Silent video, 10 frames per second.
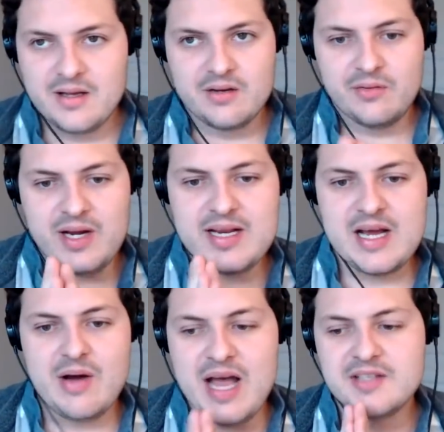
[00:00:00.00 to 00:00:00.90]
Right
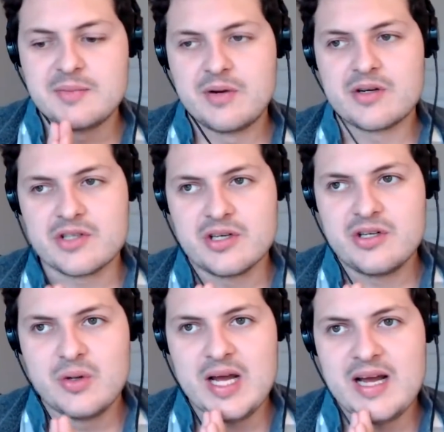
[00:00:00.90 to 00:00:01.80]
now, as a merchant,
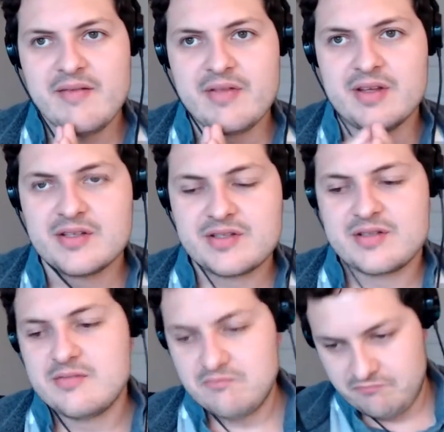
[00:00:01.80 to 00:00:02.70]
you have
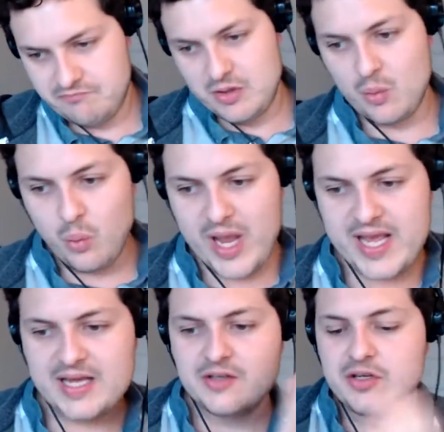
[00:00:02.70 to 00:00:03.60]
this
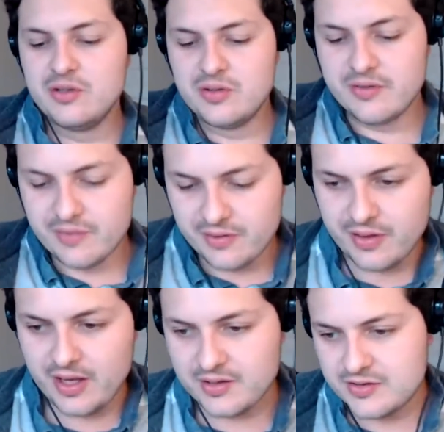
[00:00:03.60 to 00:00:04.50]
weighing two different
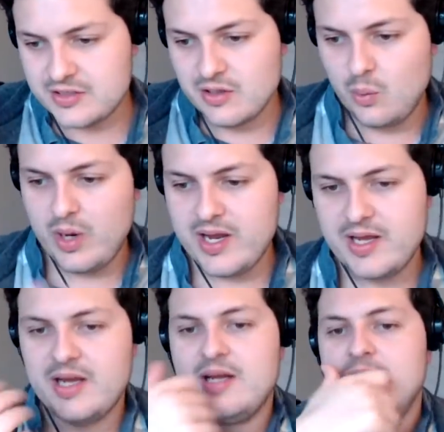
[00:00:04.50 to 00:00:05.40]
things. You're
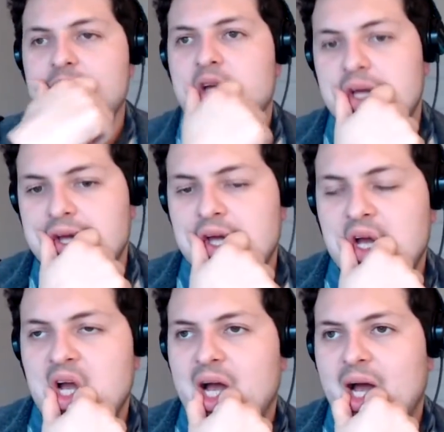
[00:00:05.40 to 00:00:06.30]
weighing,
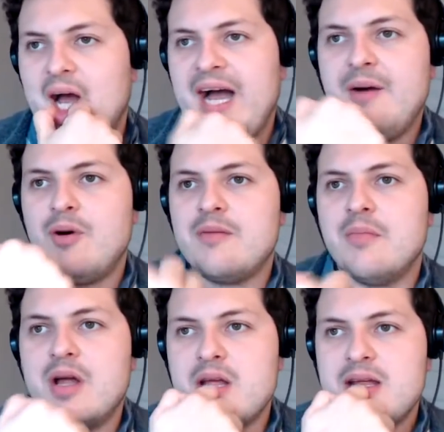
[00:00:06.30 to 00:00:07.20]
I want
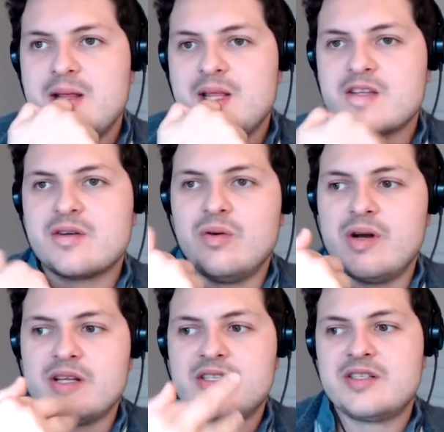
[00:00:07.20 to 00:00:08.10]
money that's going
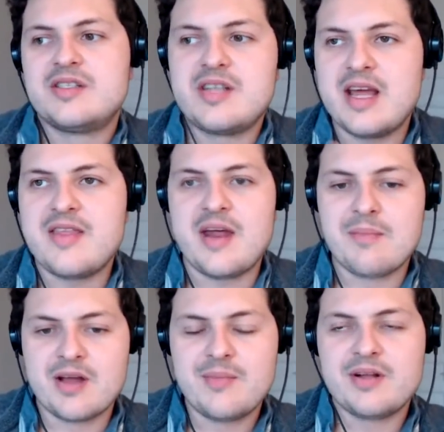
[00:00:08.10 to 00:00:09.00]
to stay, that I'm
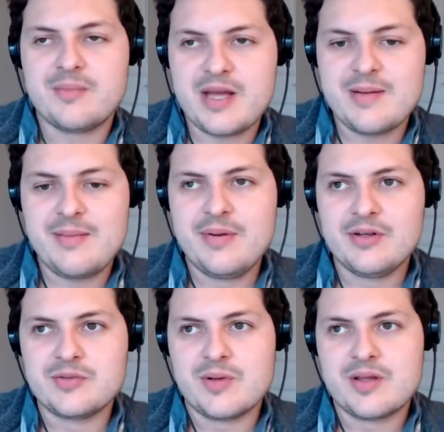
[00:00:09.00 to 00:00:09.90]
going to be able to pay my
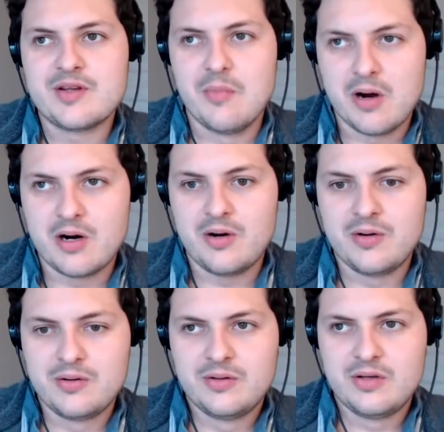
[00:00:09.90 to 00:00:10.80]
bills with tomorrow
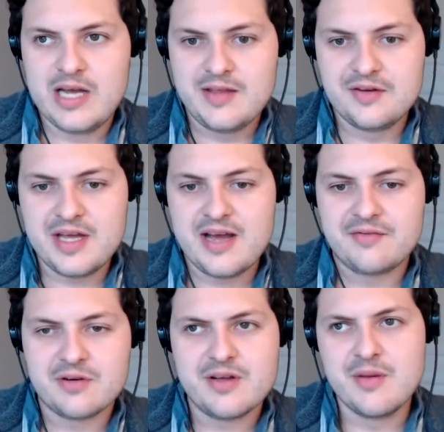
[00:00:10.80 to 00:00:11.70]
and the day
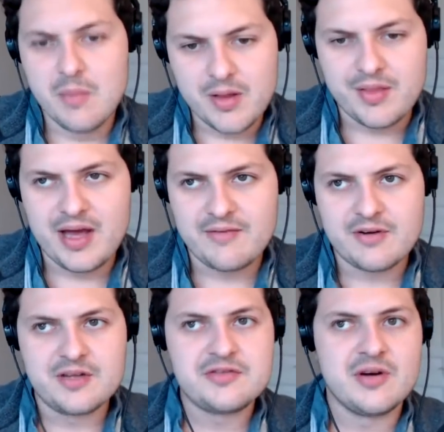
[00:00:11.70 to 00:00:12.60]
after and the month
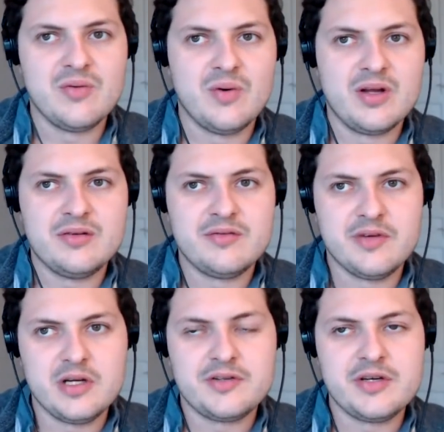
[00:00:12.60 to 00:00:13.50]
after. I don't want
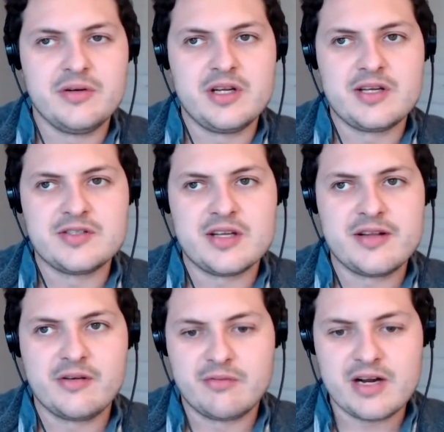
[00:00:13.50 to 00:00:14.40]
volatility because
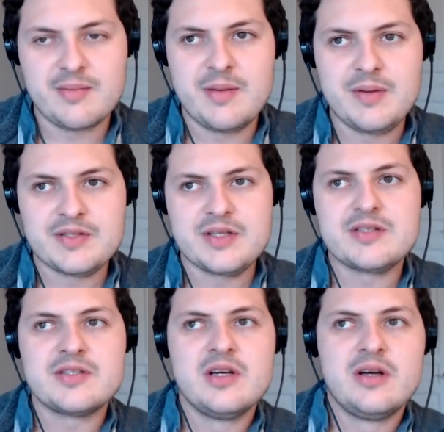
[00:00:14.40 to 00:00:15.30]
it'll wreck my business.